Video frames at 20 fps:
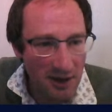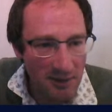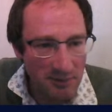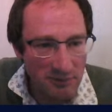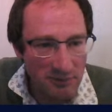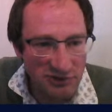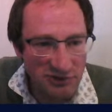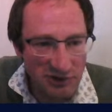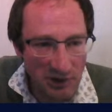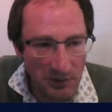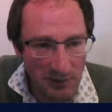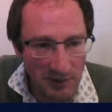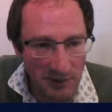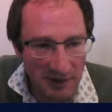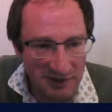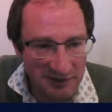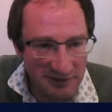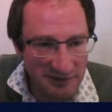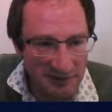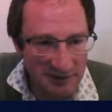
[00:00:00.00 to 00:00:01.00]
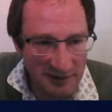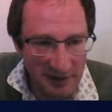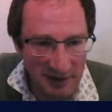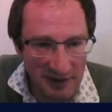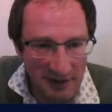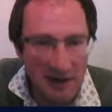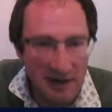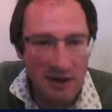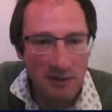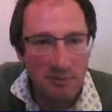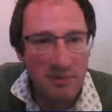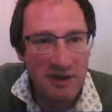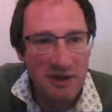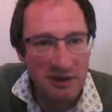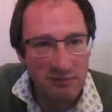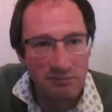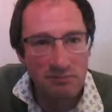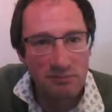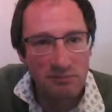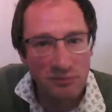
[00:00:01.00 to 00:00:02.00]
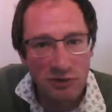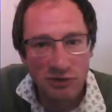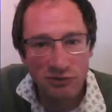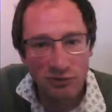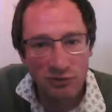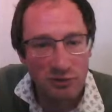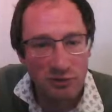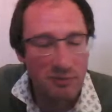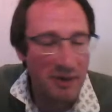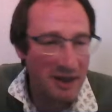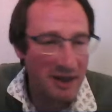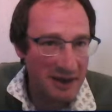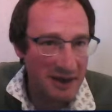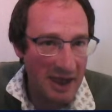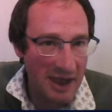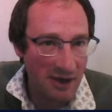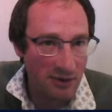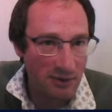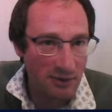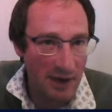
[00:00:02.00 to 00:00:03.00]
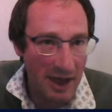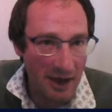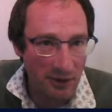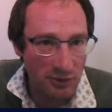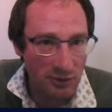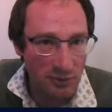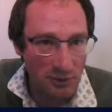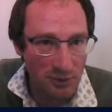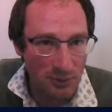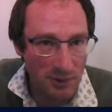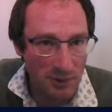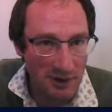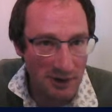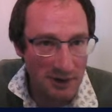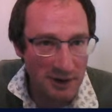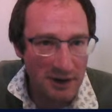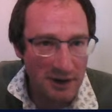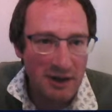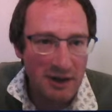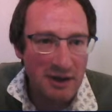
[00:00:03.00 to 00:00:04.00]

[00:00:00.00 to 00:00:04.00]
So it can be useful depending how you want to work.